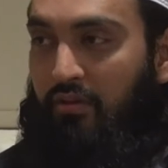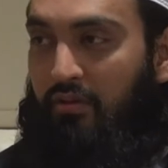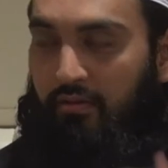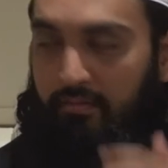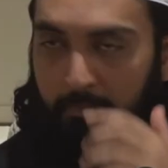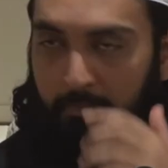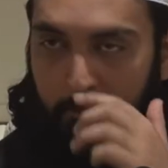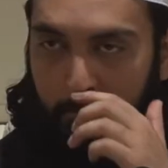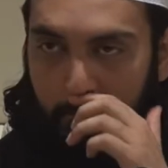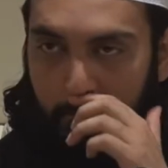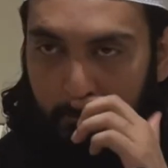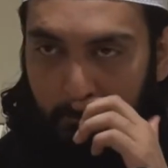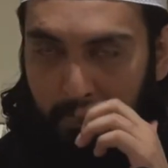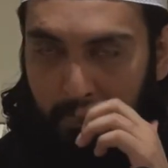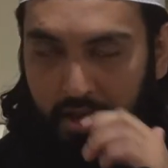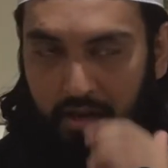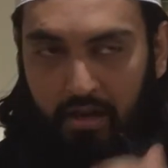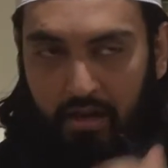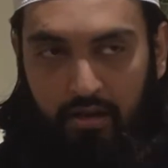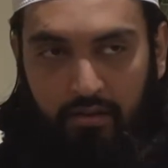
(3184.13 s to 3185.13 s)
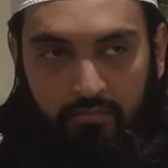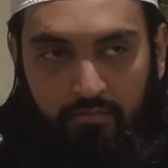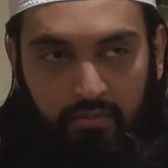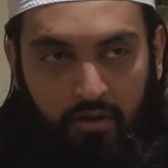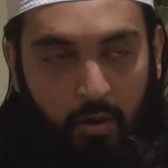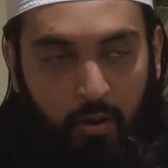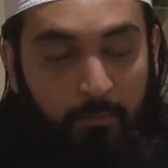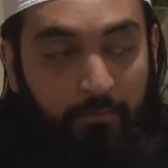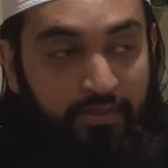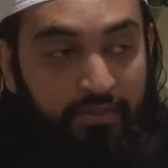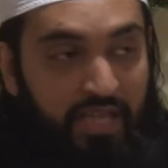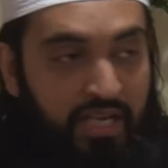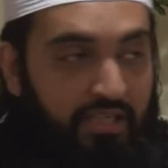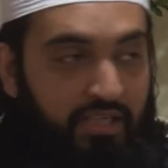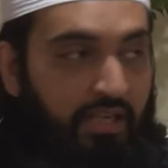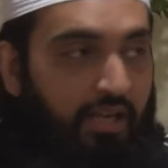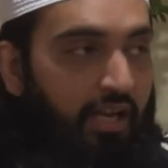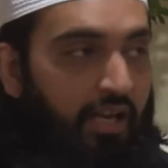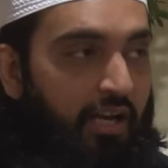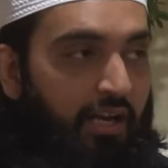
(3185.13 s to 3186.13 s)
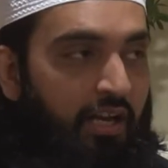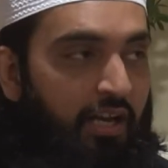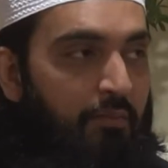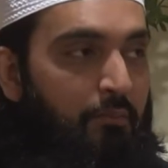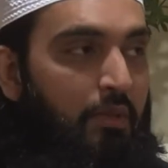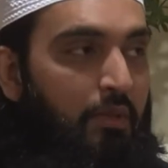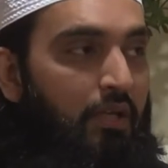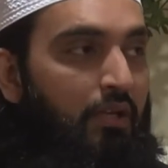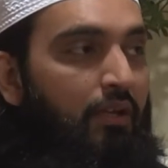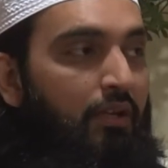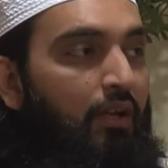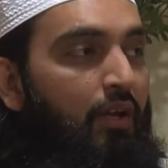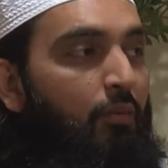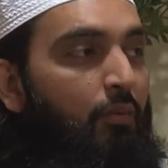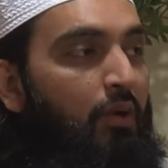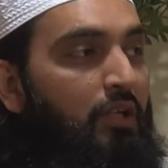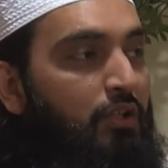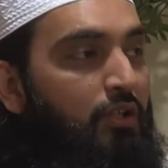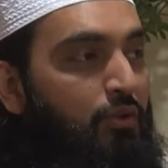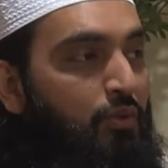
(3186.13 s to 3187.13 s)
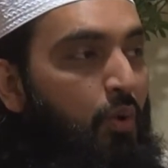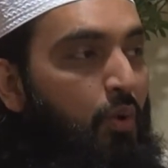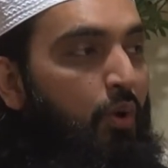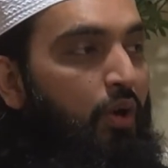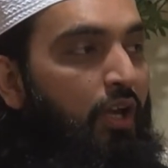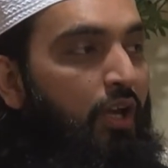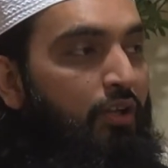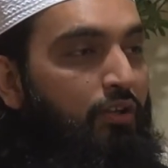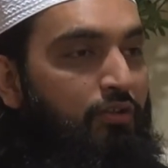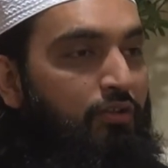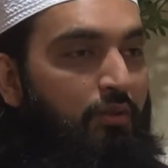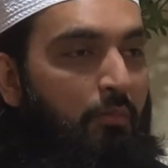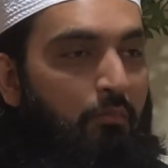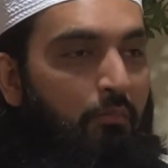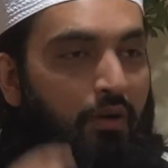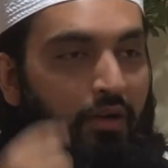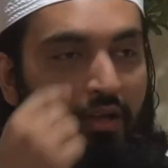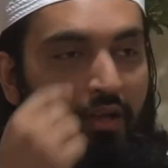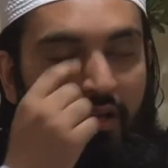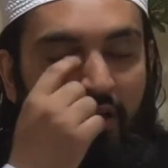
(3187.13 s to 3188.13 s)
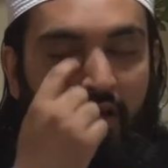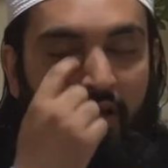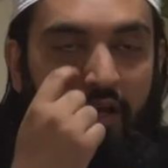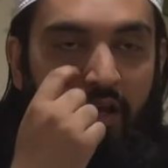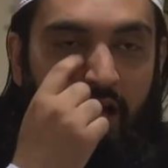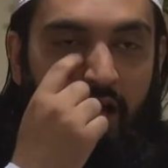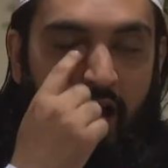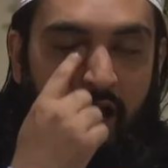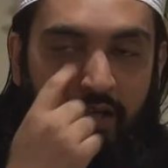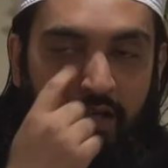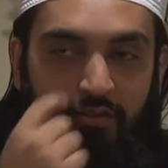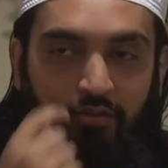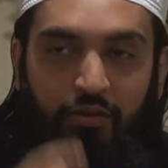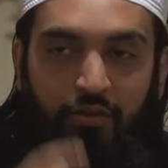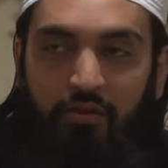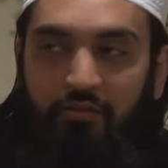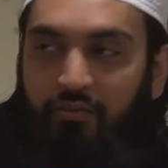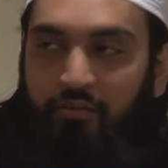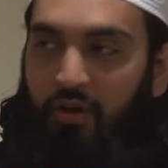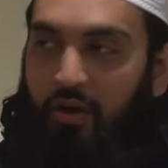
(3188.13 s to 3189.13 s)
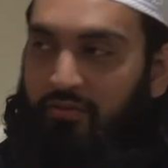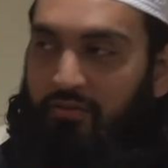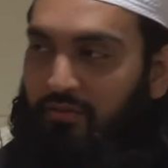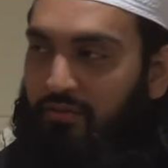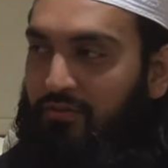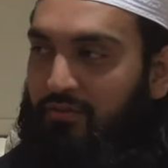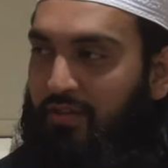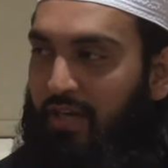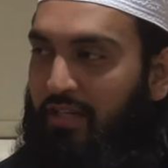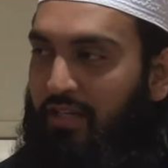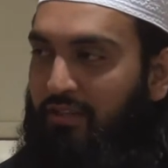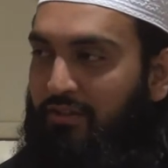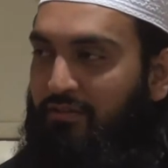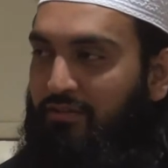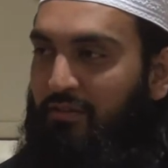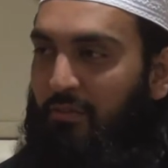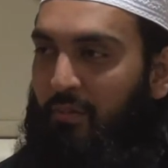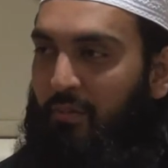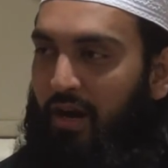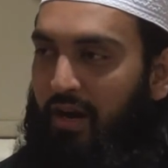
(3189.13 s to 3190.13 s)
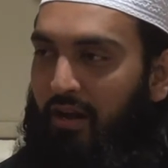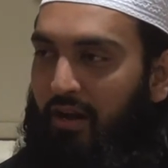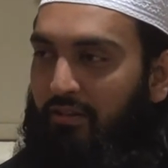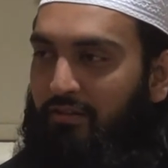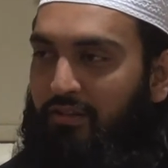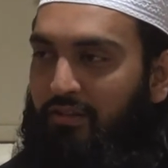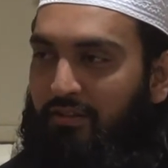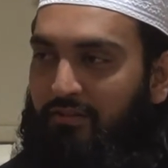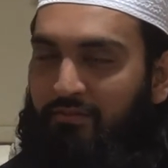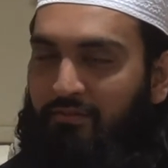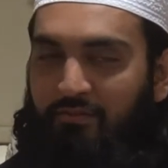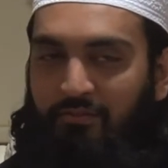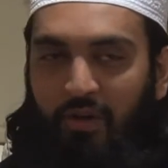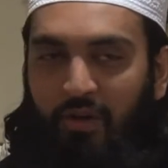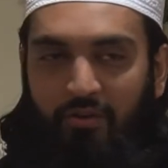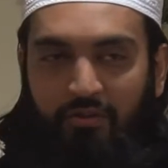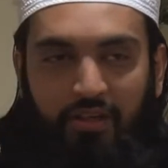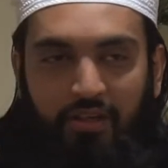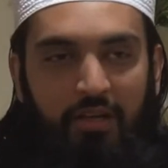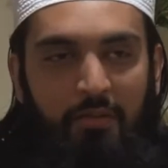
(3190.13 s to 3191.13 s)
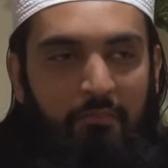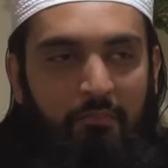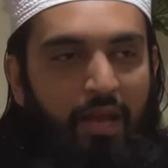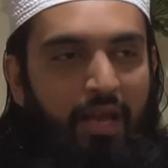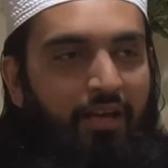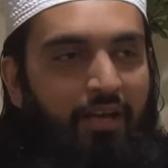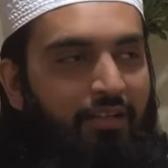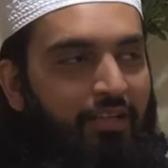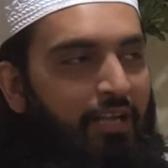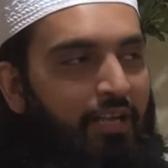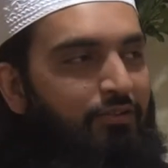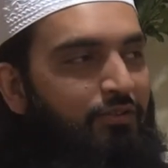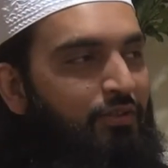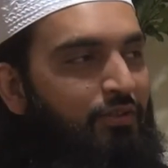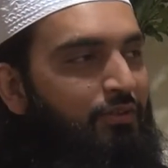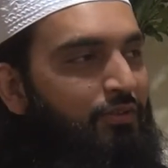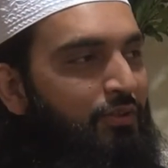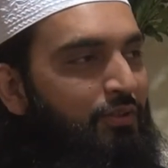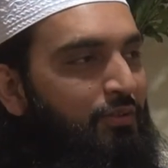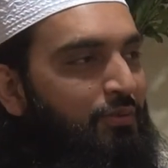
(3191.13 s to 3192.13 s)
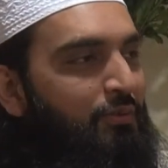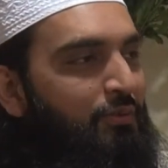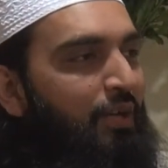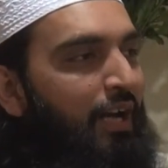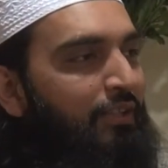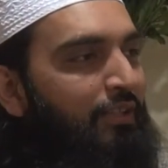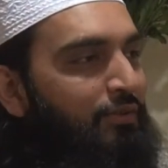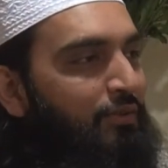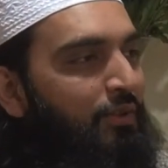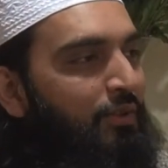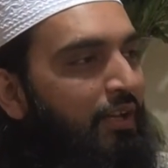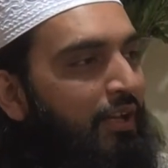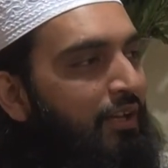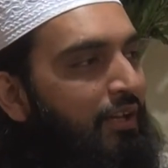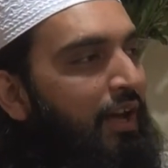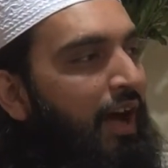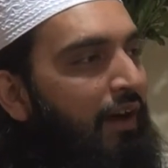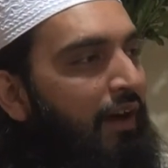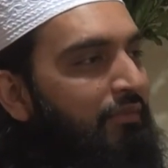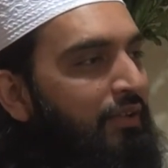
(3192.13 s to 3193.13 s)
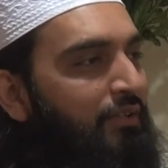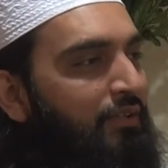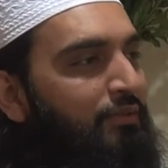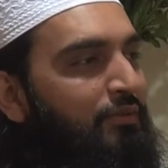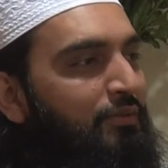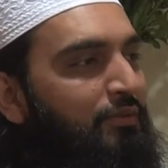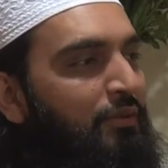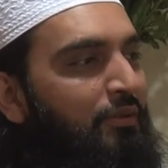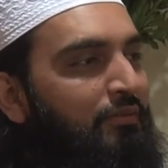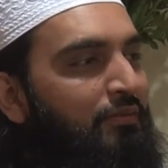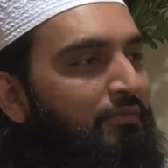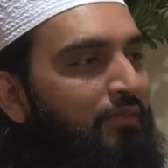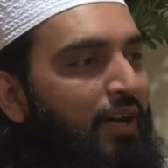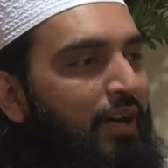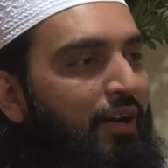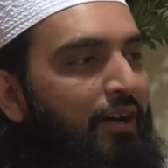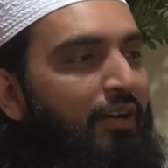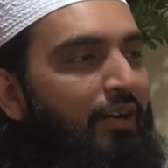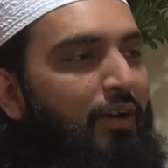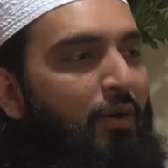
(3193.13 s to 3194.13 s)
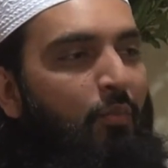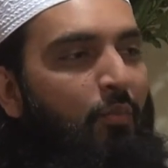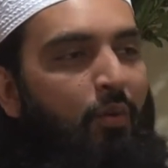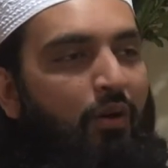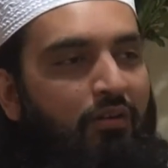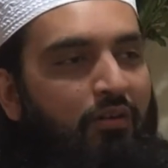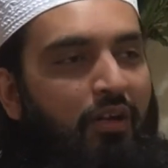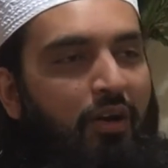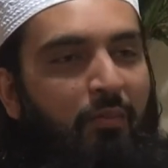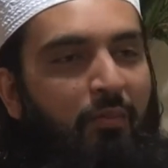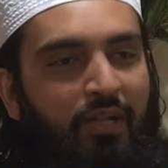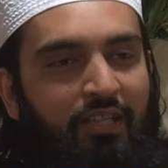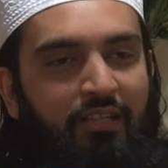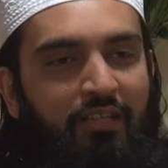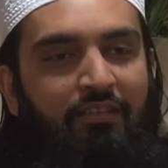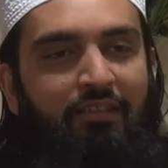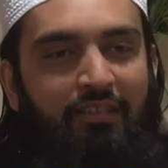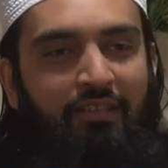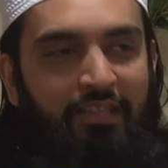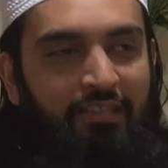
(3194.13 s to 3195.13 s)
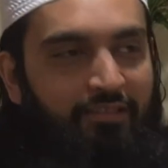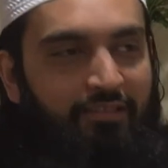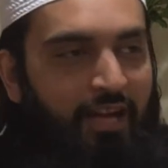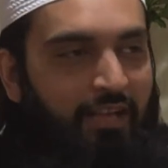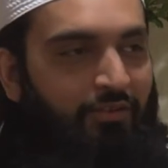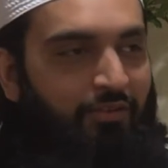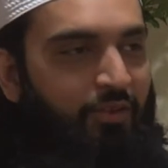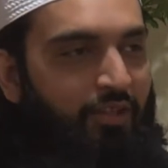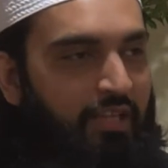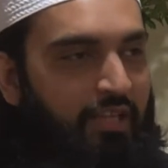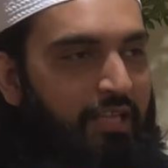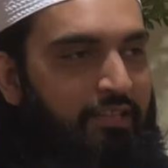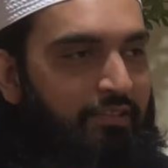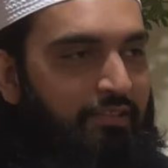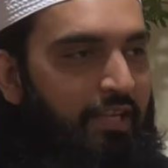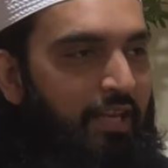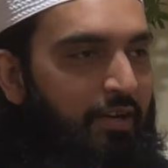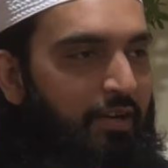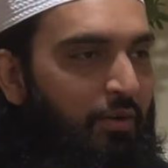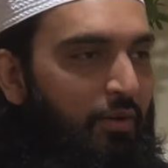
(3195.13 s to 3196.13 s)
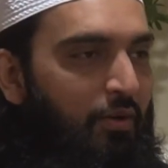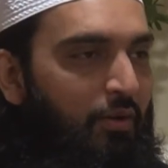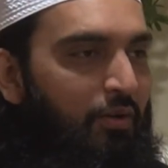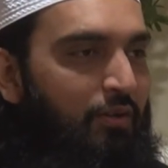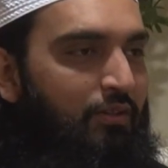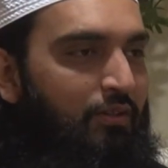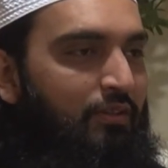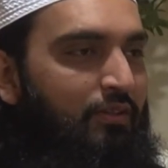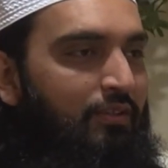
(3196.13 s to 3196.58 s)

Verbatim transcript: sort of uh, upsetting it can be when you're talking to somebody and he's sort of concentrating somewhere else and is not really paying attention to you and you having to sort of uh, wonder whether he's actually listening or not.